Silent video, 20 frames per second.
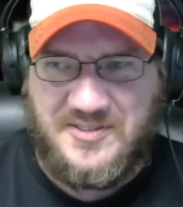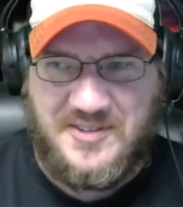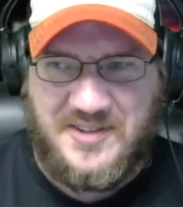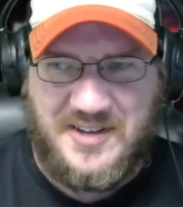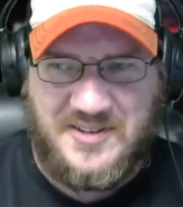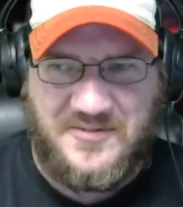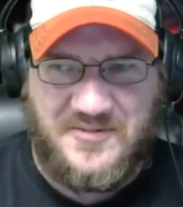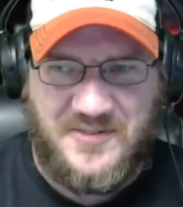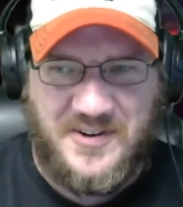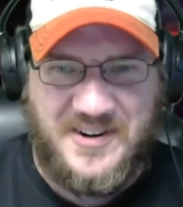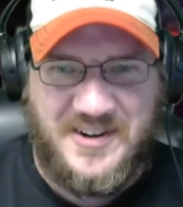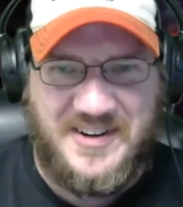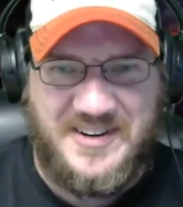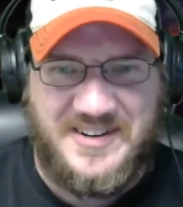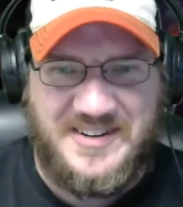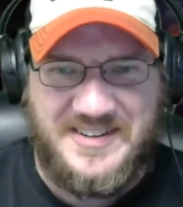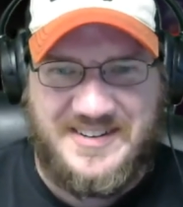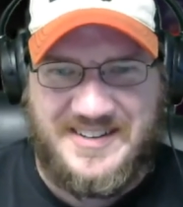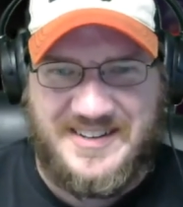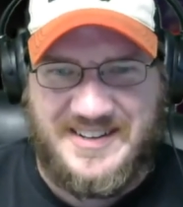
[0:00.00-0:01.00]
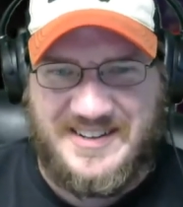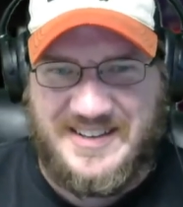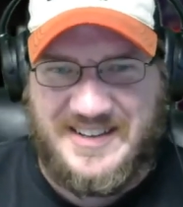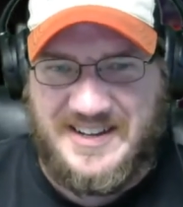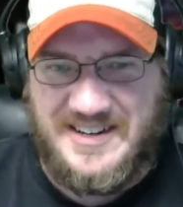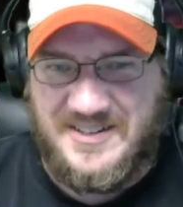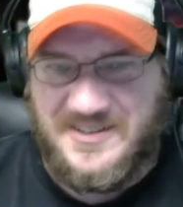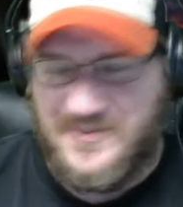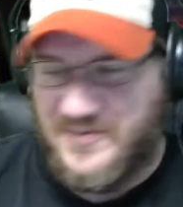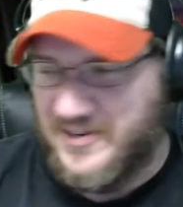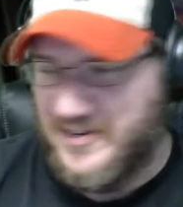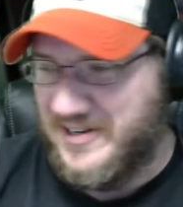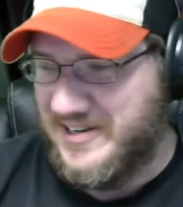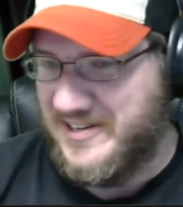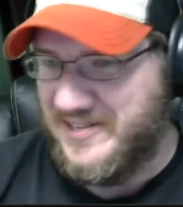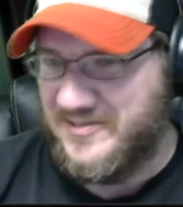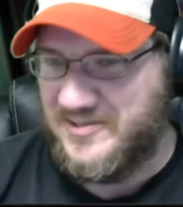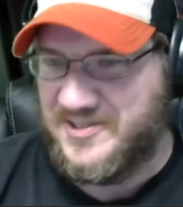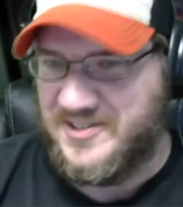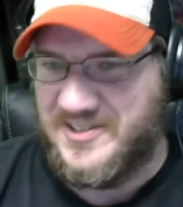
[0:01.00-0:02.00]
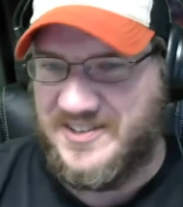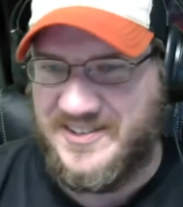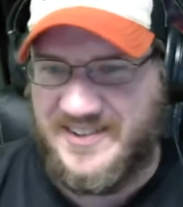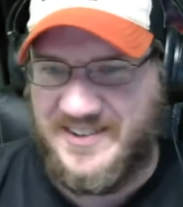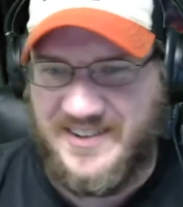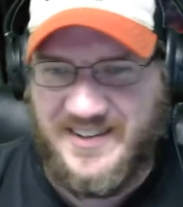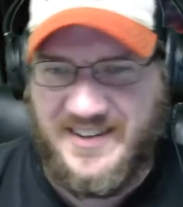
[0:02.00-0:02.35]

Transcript: that is very interesting.